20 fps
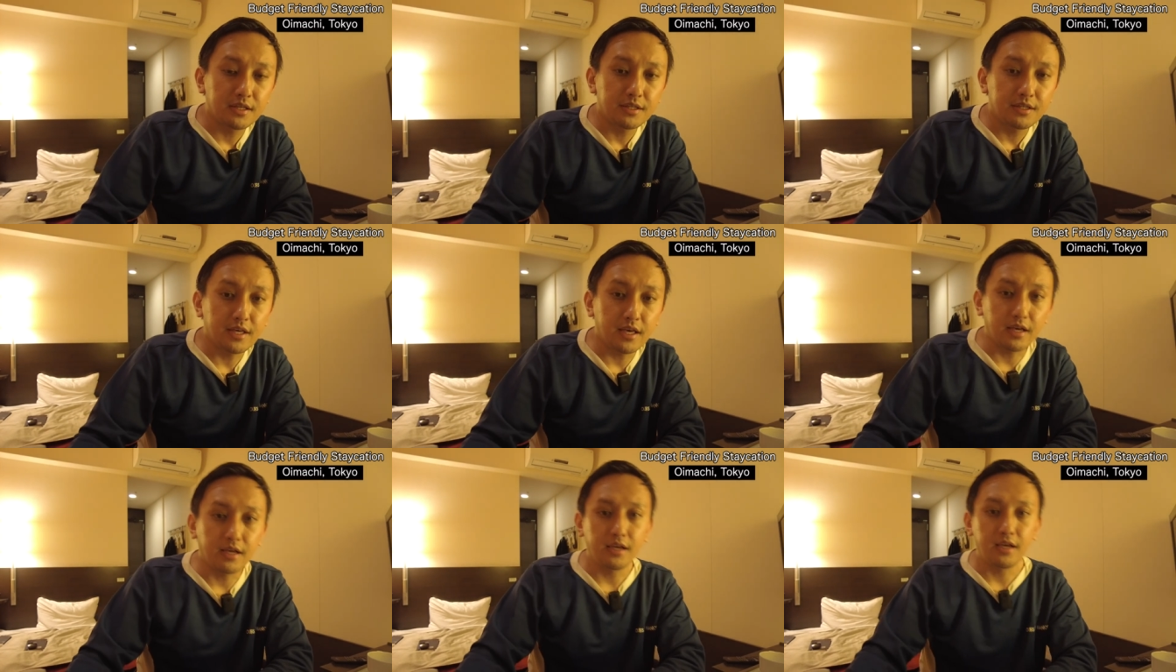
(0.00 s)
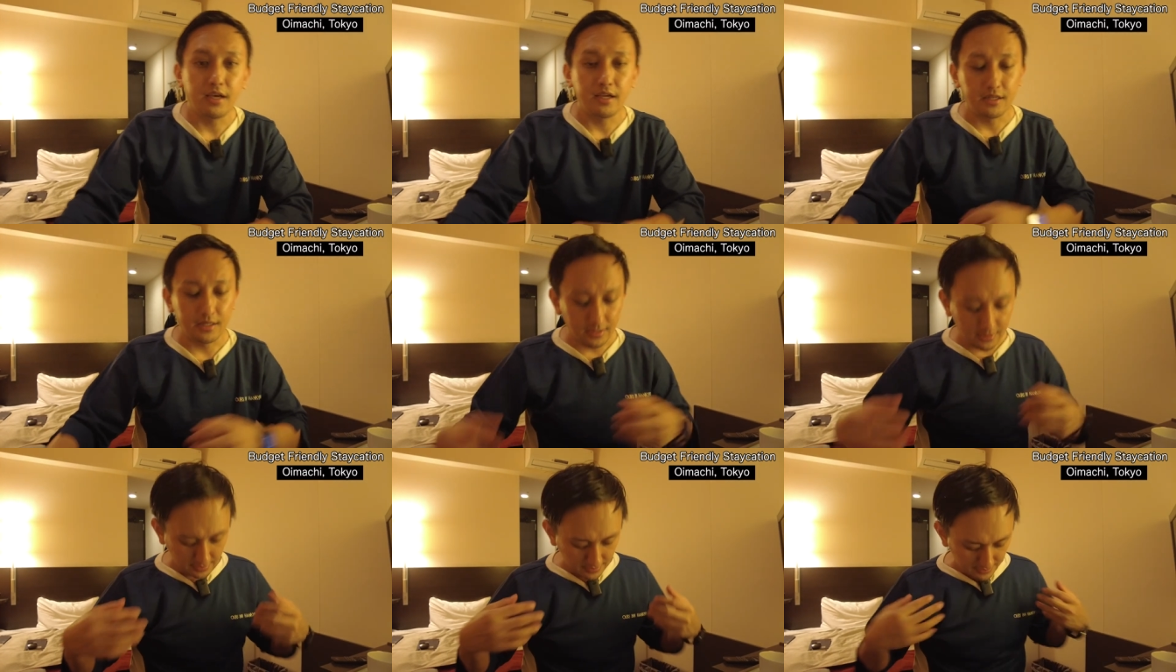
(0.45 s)
Yeah, and
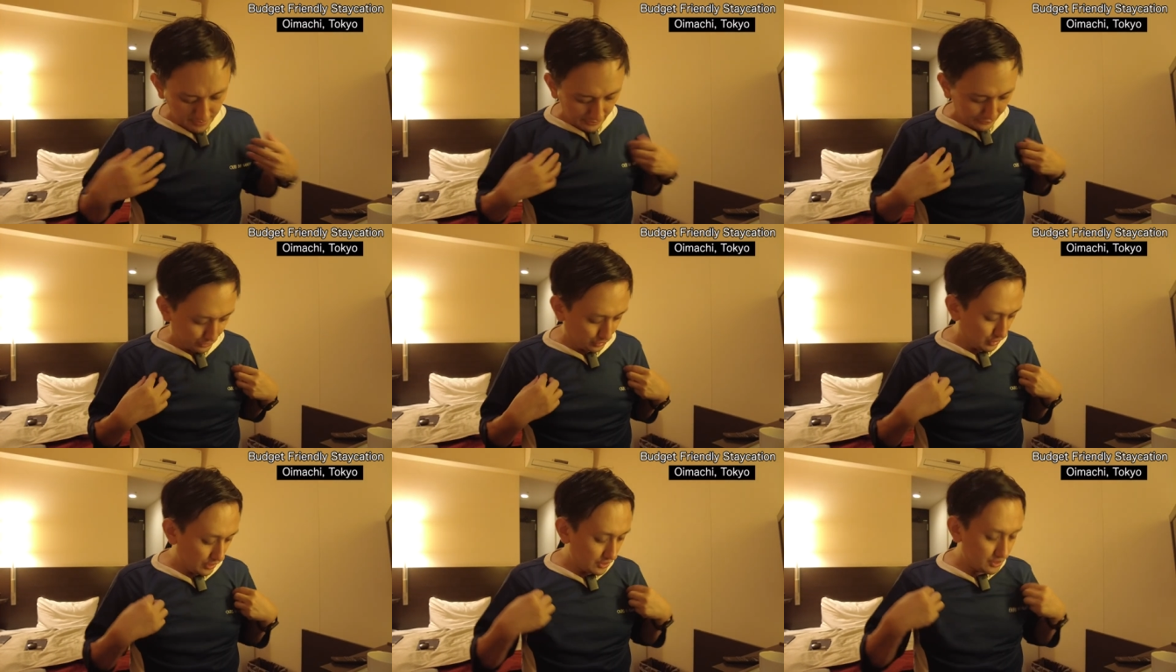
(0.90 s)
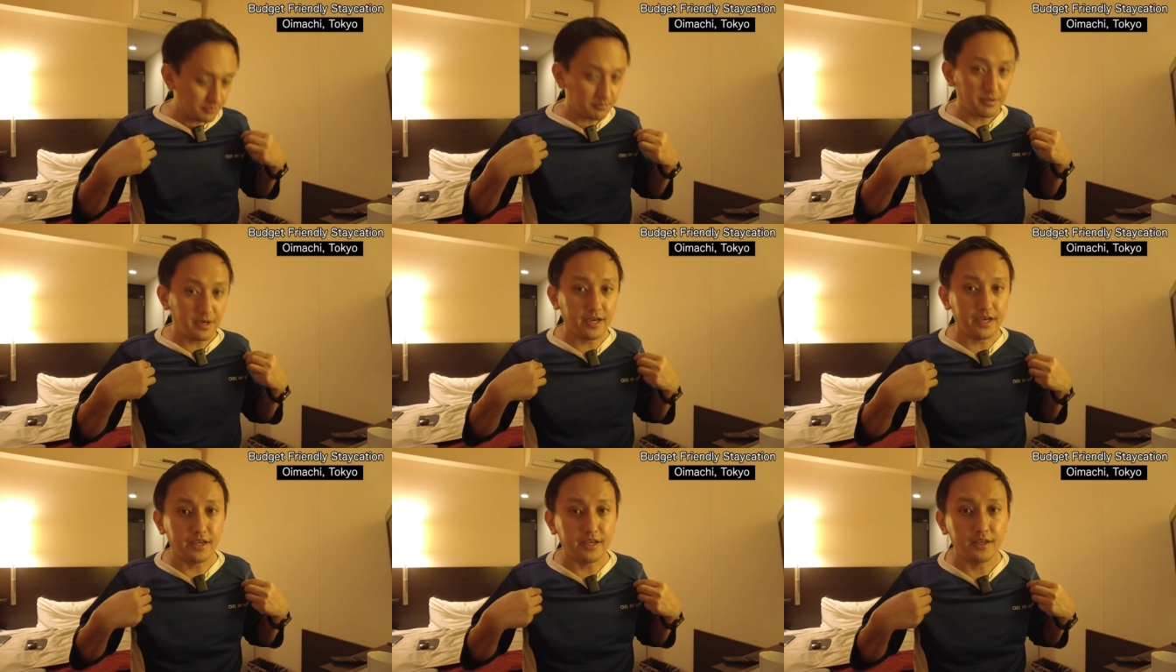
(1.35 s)
I changed
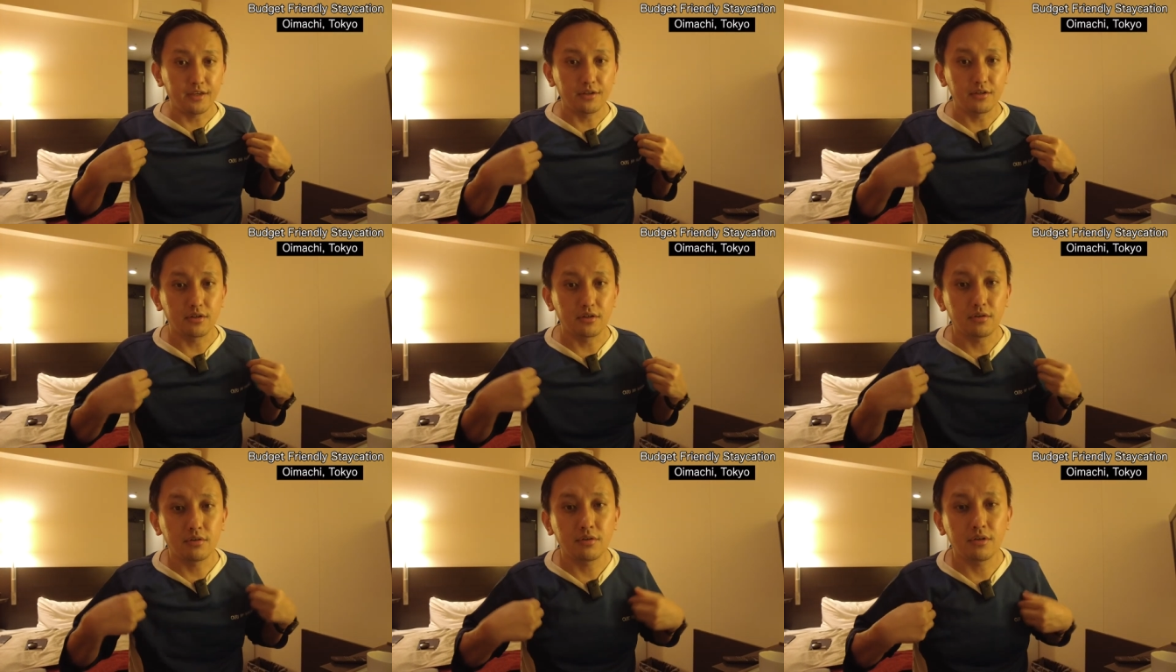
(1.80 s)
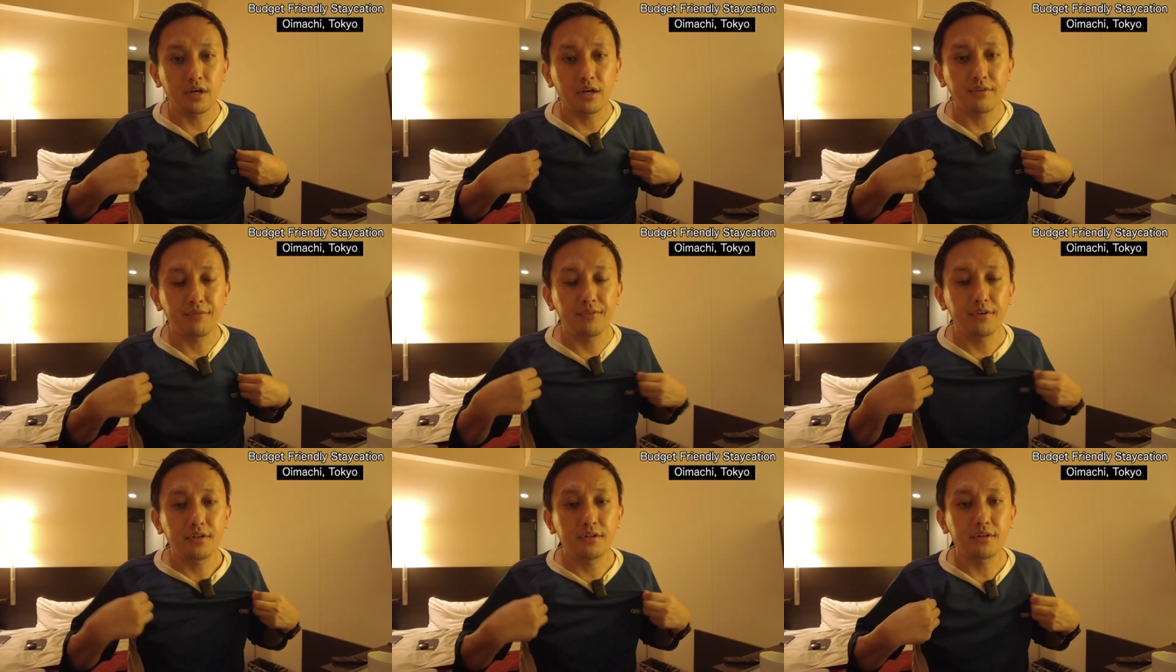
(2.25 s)
my
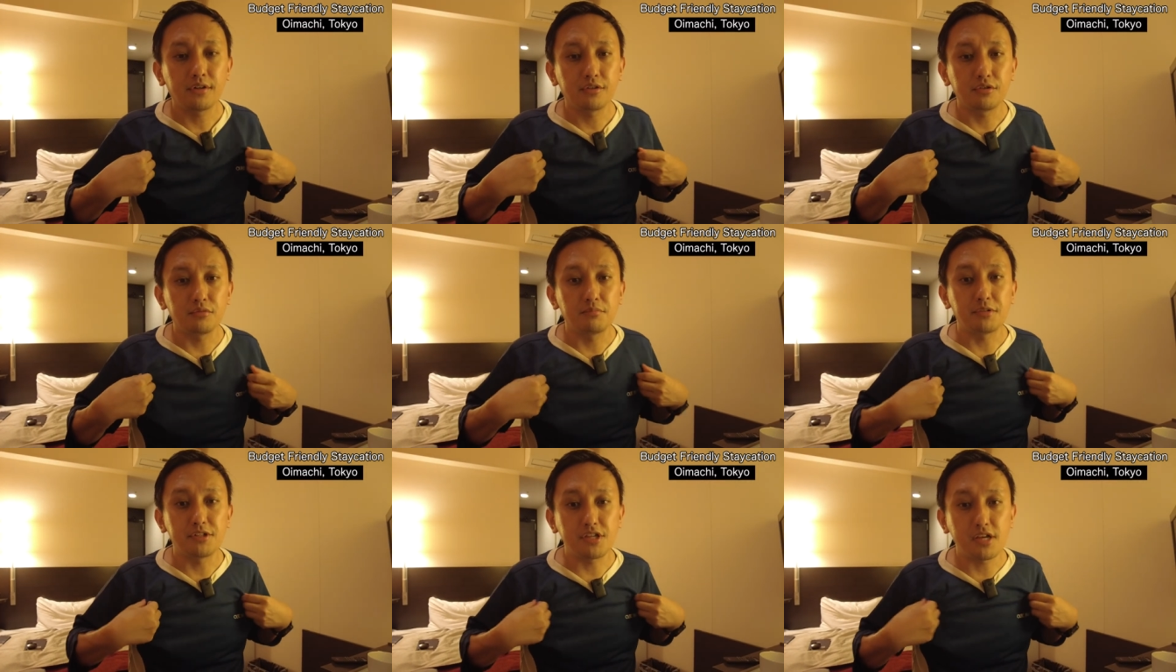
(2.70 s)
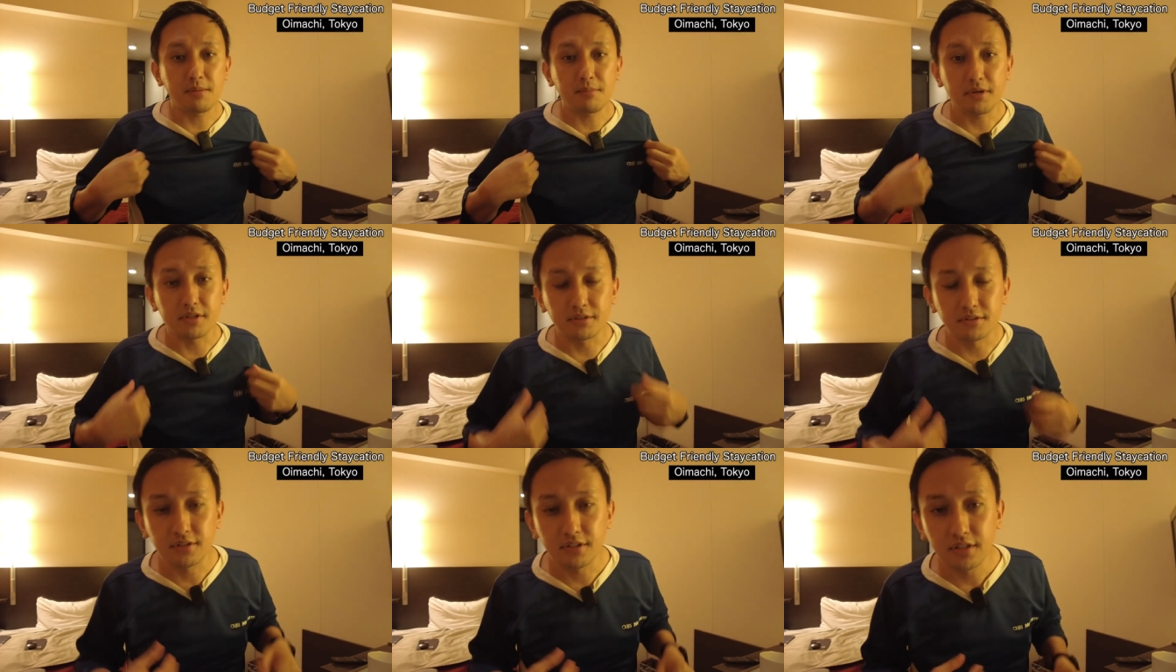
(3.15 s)
outfit to
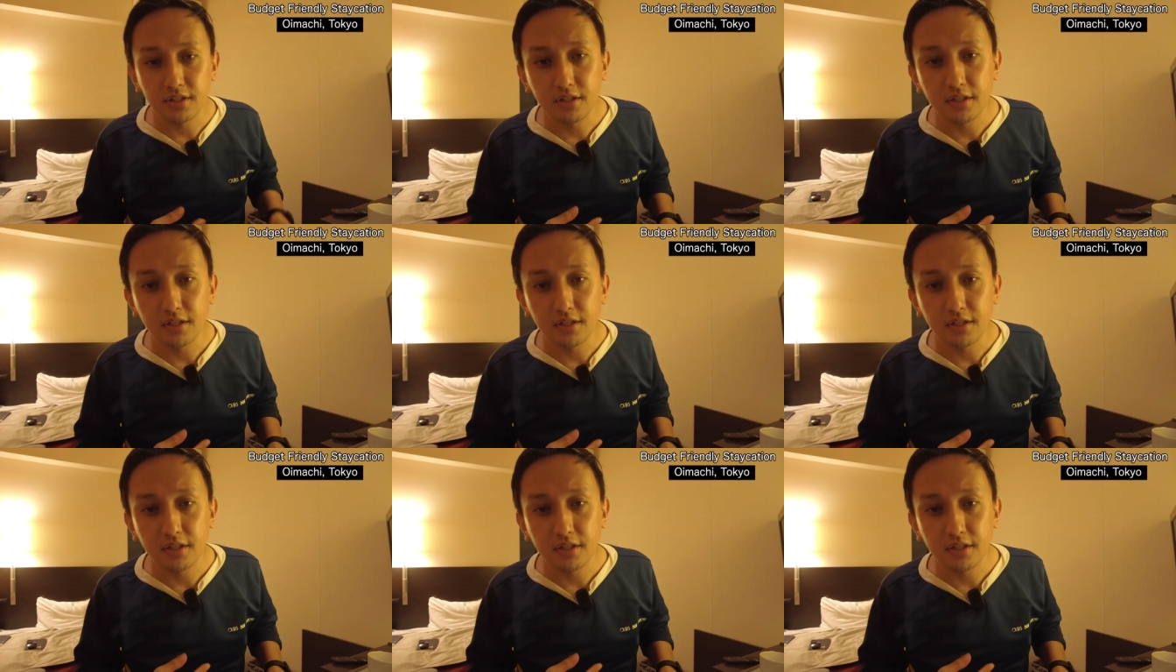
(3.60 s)
pajamas.